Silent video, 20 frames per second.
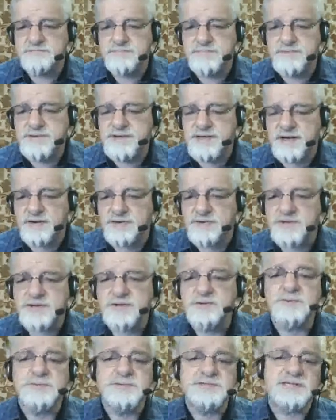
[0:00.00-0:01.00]
you know,
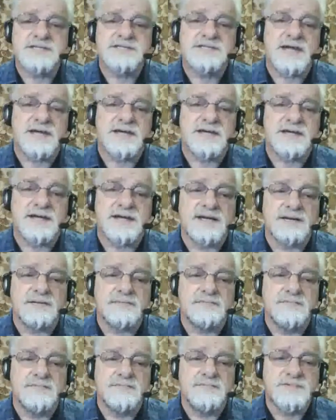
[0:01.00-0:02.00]
there was a,
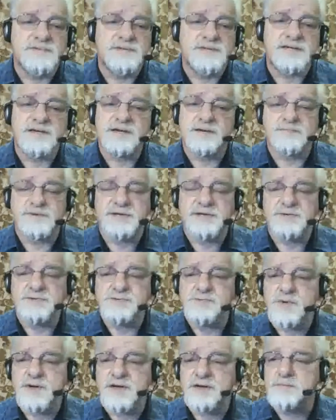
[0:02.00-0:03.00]
um, the company
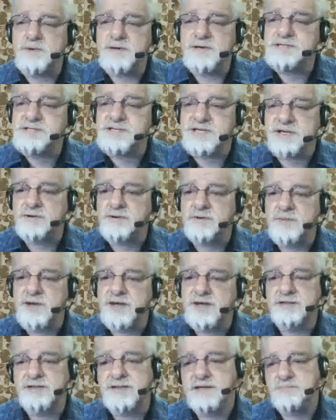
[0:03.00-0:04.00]
was ran by a single
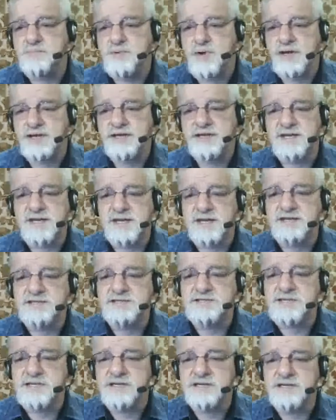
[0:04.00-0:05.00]
man that probably
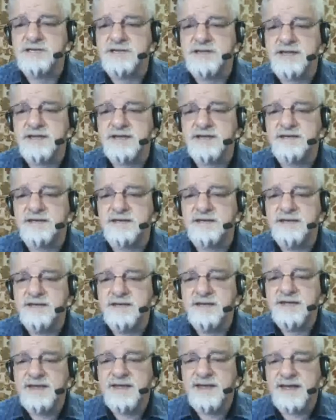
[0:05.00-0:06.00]
dates and and
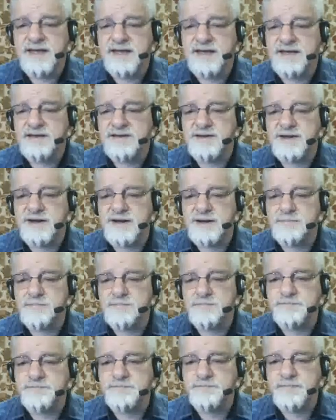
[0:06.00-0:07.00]
and
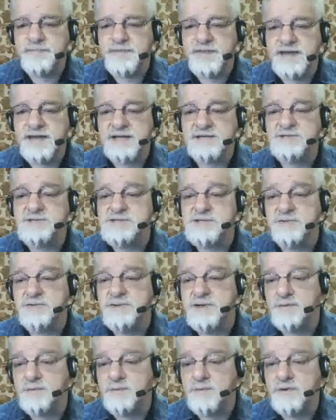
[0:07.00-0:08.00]
um, and so
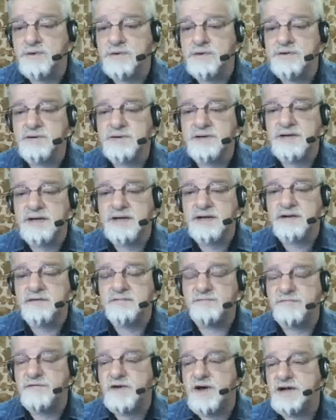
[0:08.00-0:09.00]
there were uh,
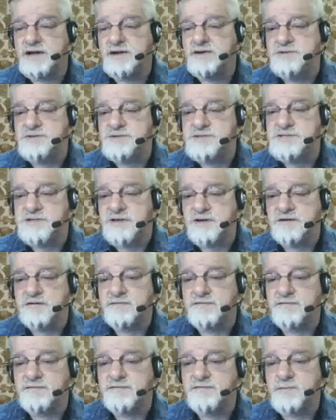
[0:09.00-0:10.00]
files of
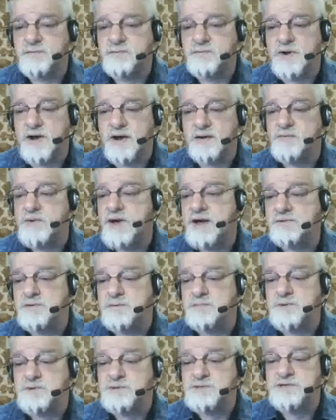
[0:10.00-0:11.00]
a rather
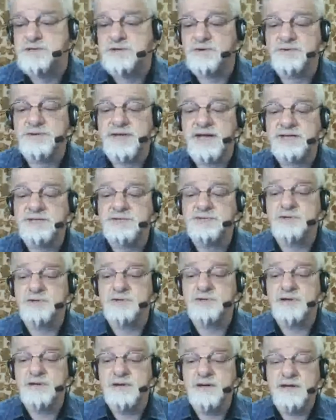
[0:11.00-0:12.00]
personal
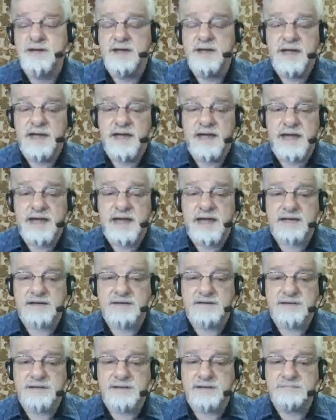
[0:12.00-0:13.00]
nature,
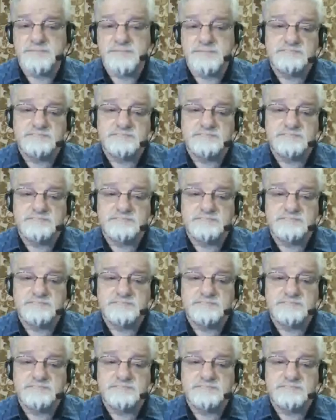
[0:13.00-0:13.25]
and um,